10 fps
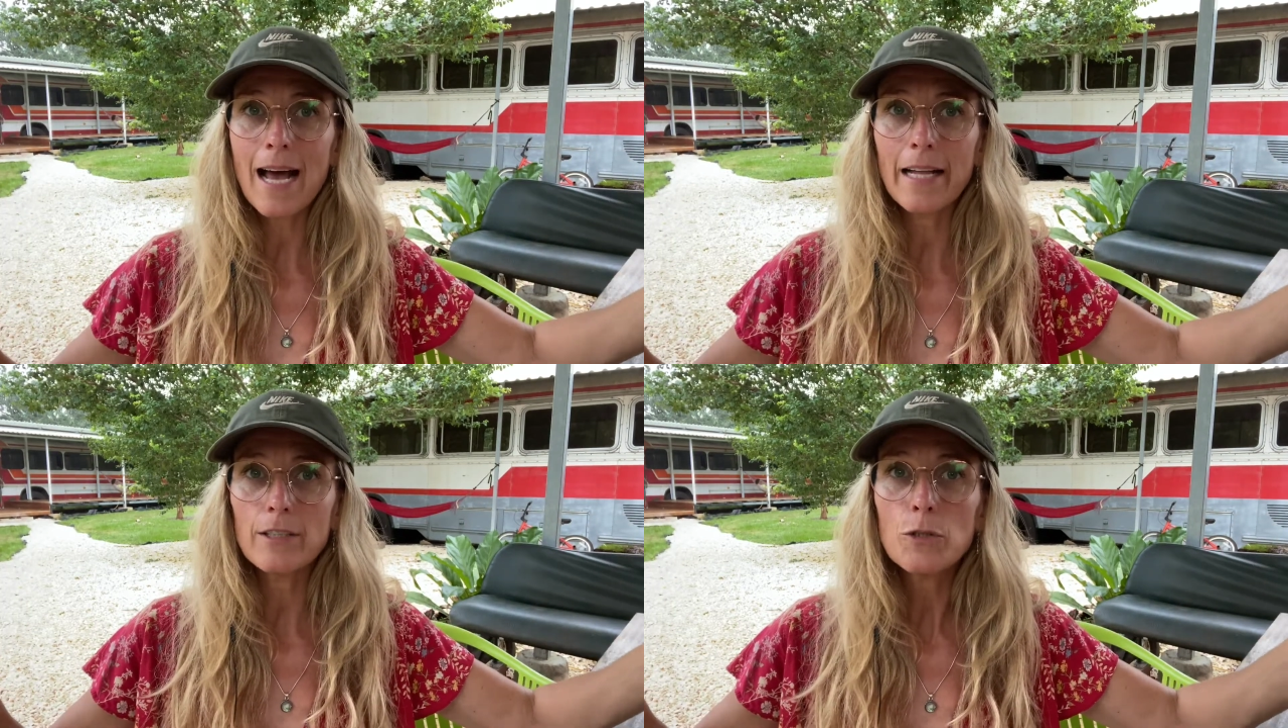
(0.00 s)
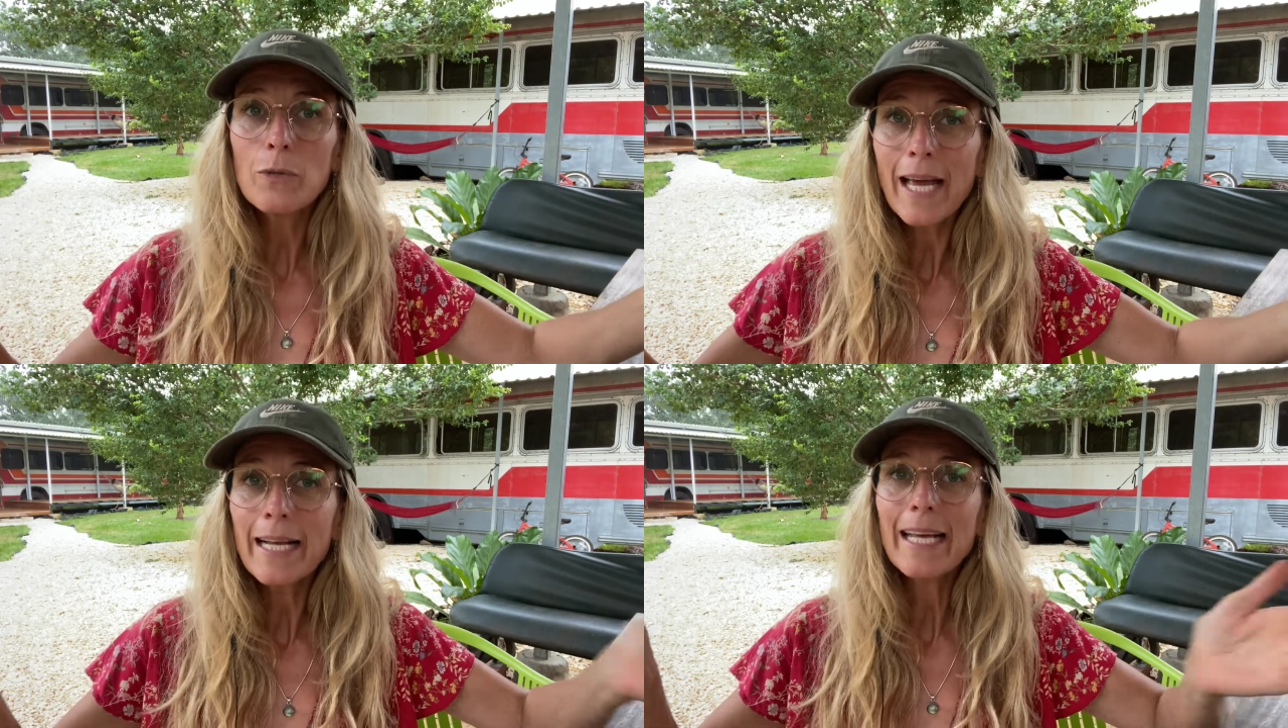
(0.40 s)
that you
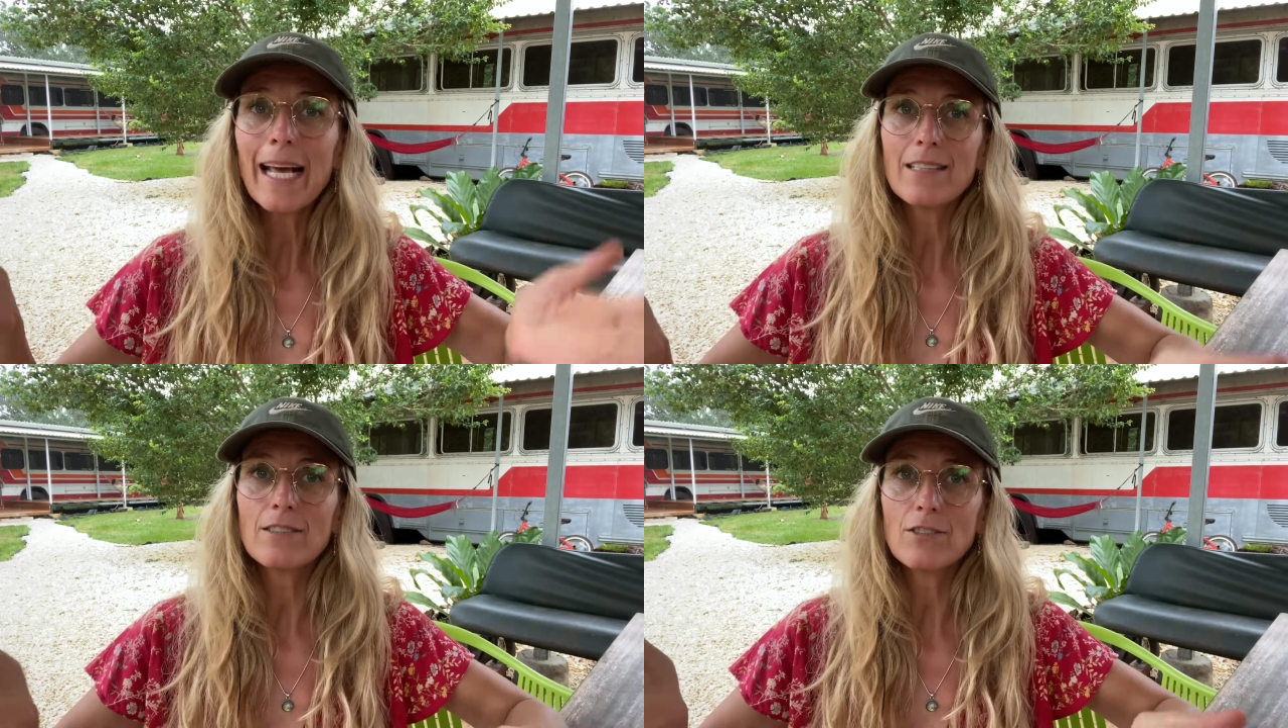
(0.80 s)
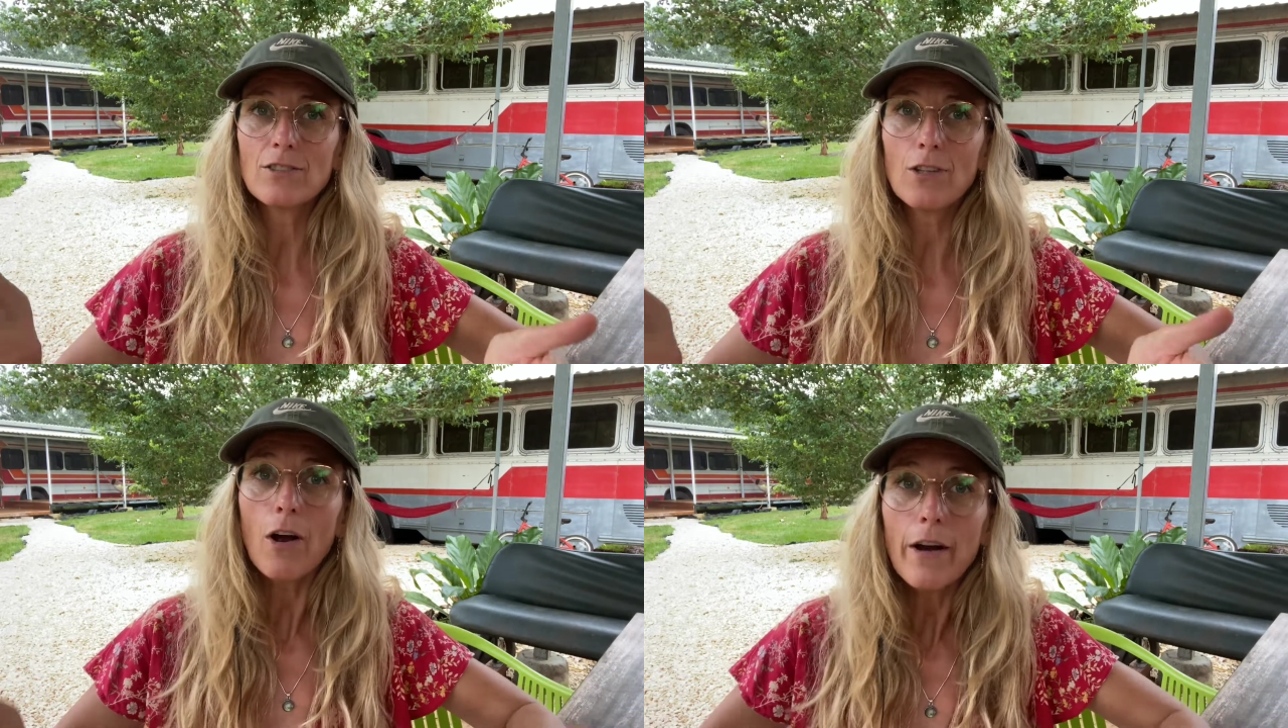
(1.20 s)
can get
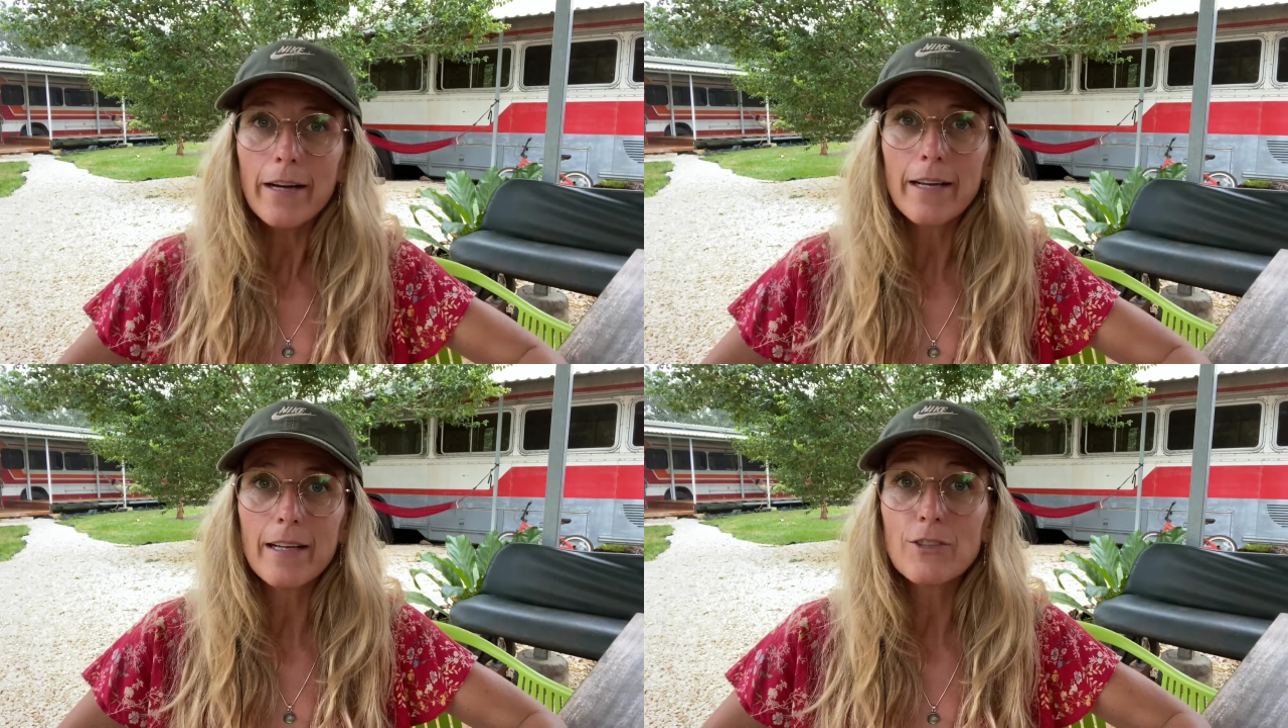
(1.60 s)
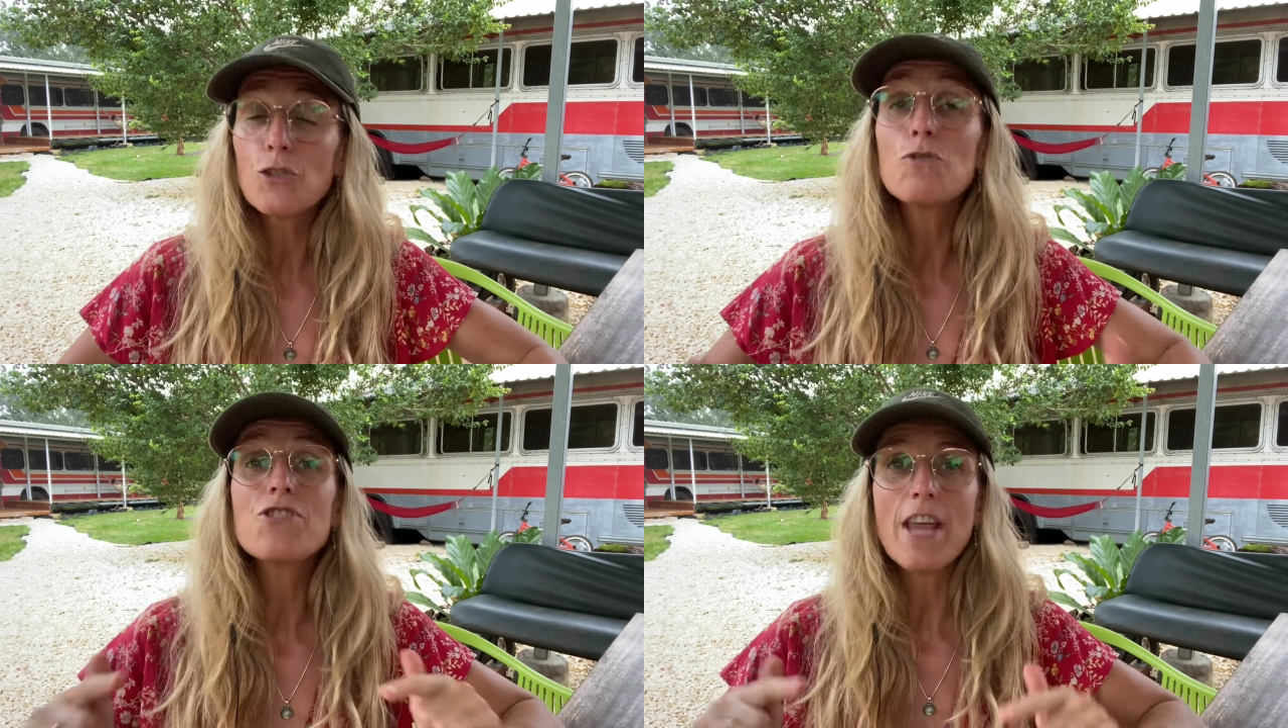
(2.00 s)
started
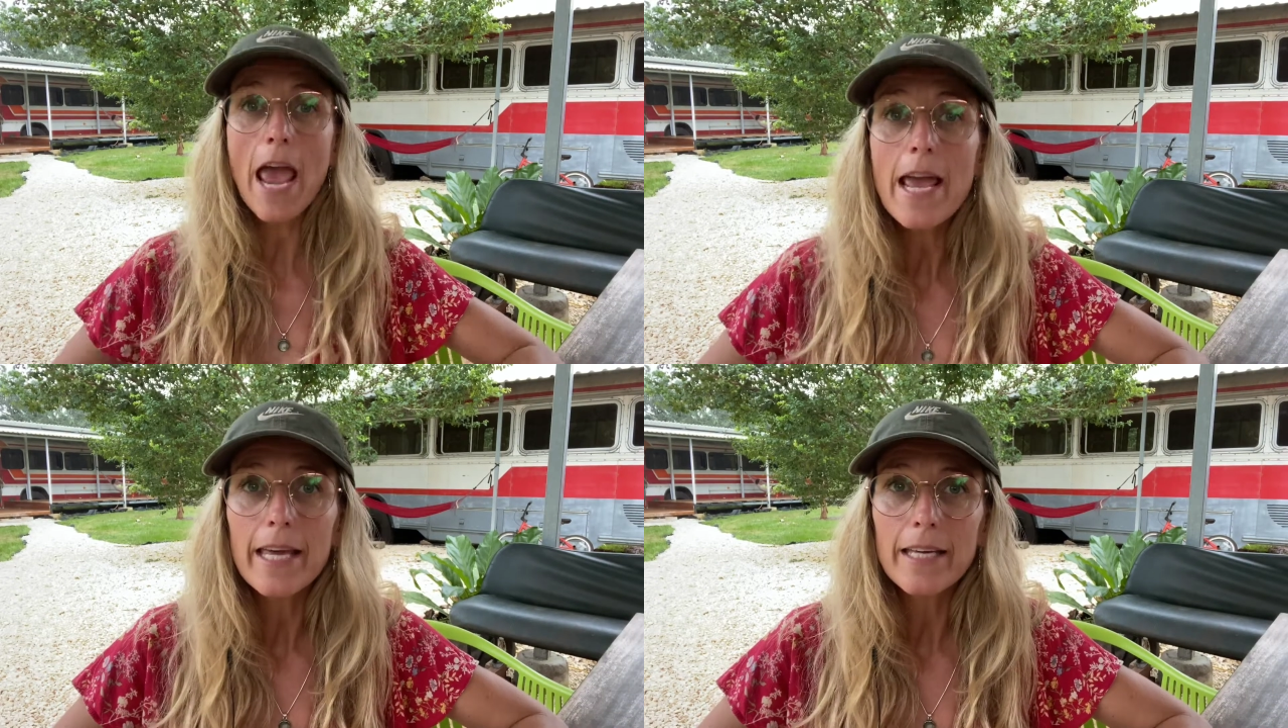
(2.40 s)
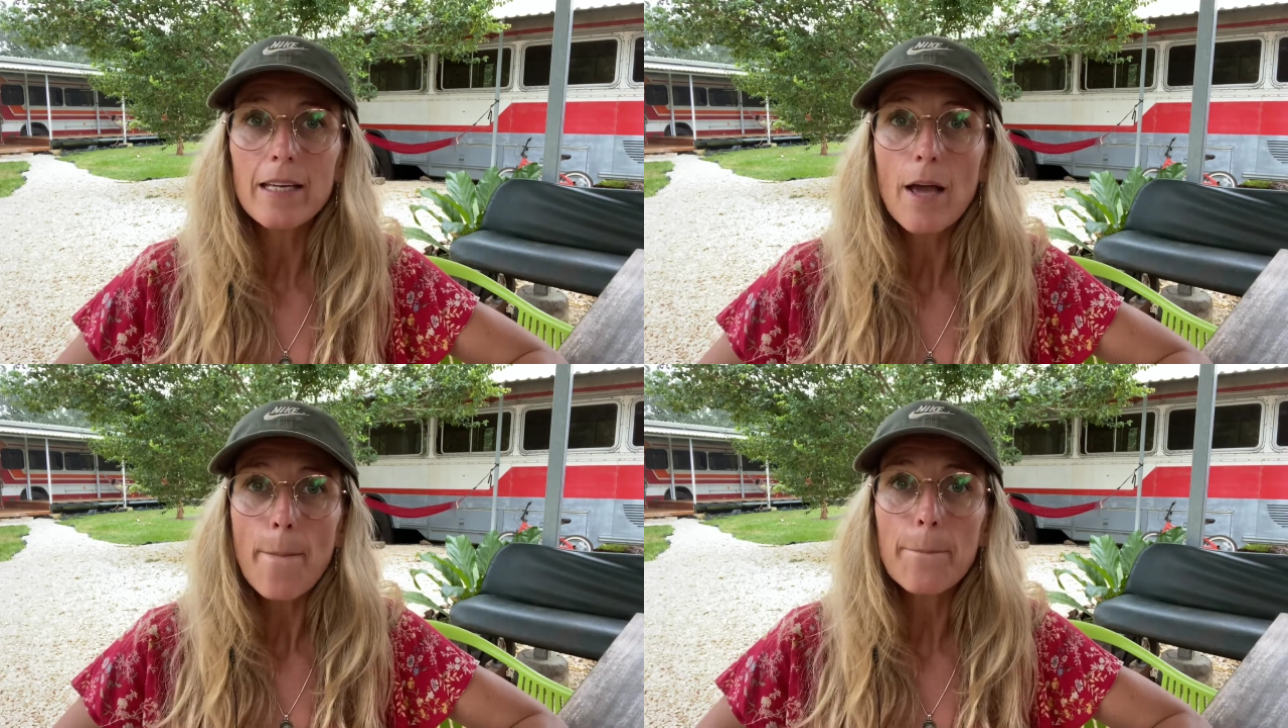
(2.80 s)
today